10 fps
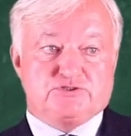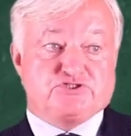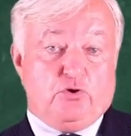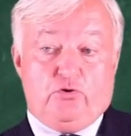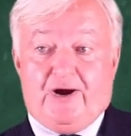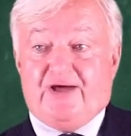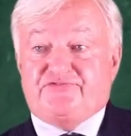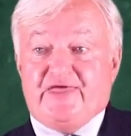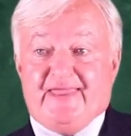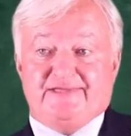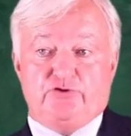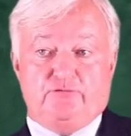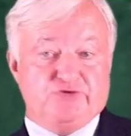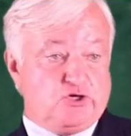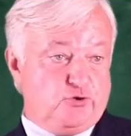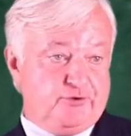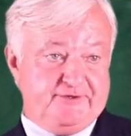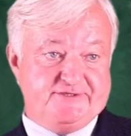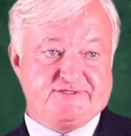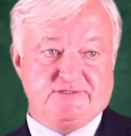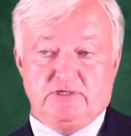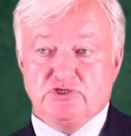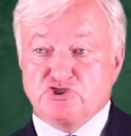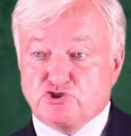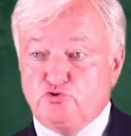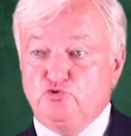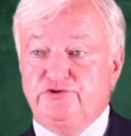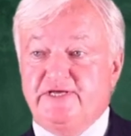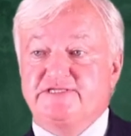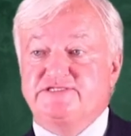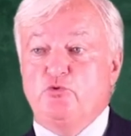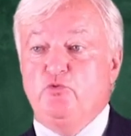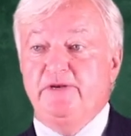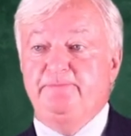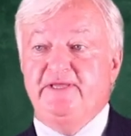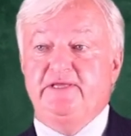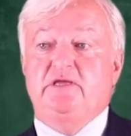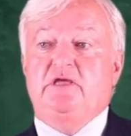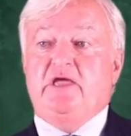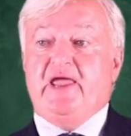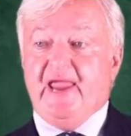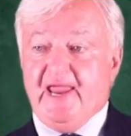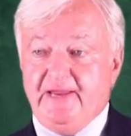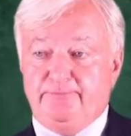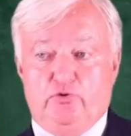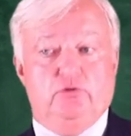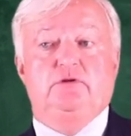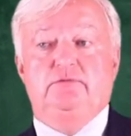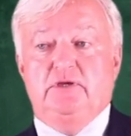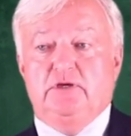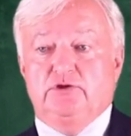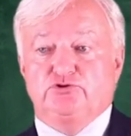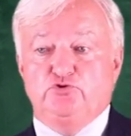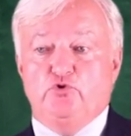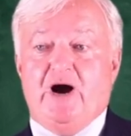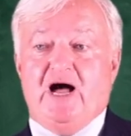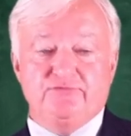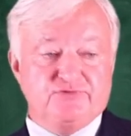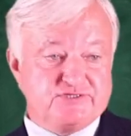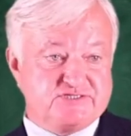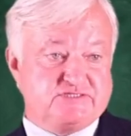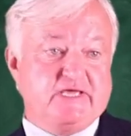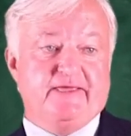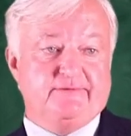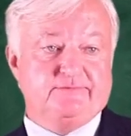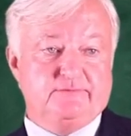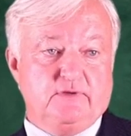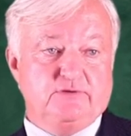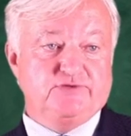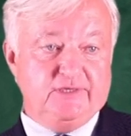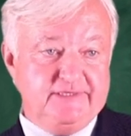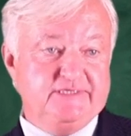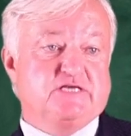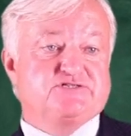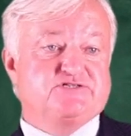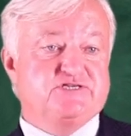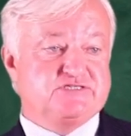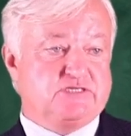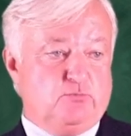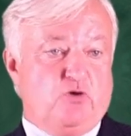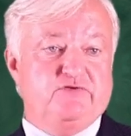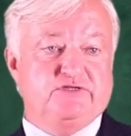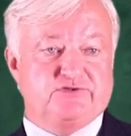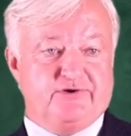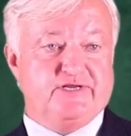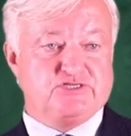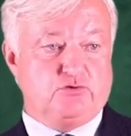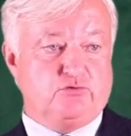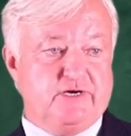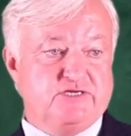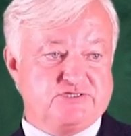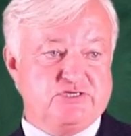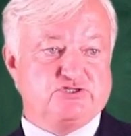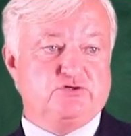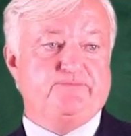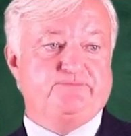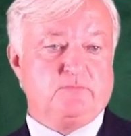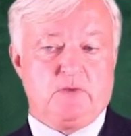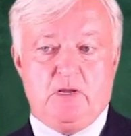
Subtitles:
So, at the end of the course, students will be able to understand the legal system of international organization,